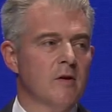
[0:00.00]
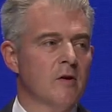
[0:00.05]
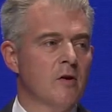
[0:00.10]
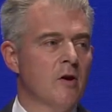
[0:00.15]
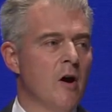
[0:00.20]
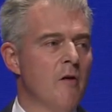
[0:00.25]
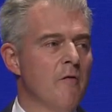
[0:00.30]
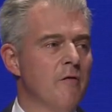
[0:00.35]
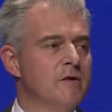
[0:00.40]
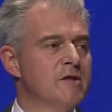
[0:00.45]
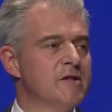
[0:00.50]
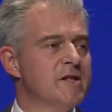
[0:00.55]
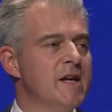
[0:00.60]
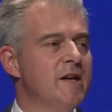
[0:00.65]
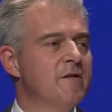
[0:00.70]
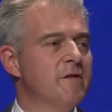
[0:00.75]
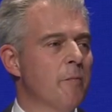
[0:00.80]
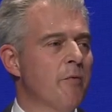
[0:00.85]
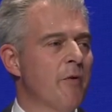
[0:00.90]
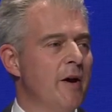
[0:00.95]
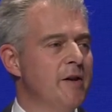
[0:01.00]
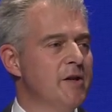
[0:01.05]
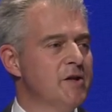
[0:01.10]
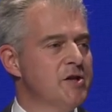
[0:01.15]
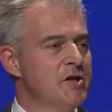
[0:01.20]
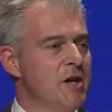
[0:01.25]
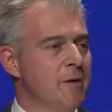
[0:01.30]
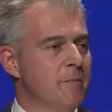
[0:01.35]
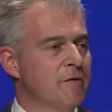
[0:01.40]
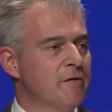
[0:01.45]
Conference, these
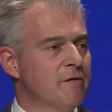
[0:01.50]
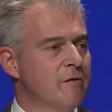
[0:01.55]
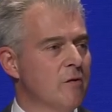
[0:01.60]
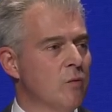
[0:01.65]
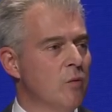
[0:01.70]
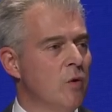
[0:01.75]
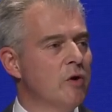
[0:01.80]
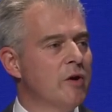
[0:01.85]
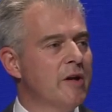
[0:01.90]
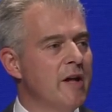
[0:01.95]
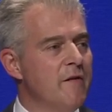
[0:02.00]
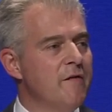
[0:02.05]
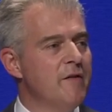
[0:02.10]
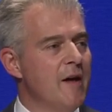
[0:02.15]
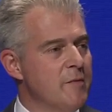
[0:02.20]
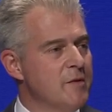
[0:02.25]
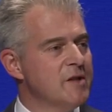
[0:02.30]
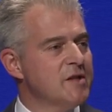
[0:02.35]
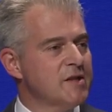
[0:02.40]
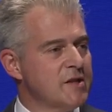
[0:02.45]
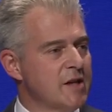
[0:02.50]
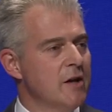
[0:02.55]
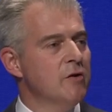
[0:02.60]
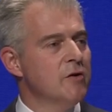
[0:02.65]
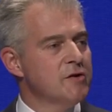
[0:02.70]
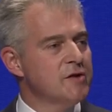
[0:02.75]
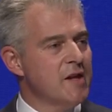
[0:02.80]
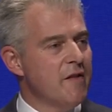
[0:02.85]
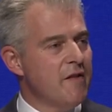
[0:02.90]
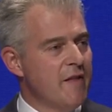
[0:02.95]
apprenticeships will give them the
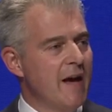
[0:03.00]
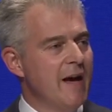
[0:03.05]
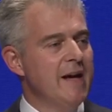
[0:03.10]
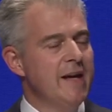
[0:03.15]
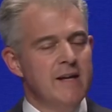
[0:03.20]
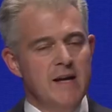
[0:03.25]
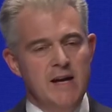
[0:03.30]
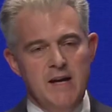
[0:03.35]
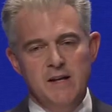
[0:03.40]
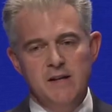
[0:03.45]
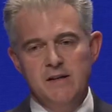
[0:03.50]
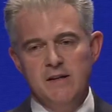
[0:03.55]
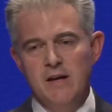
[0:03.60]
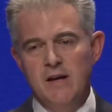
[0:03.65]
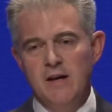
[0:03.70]
skills that they need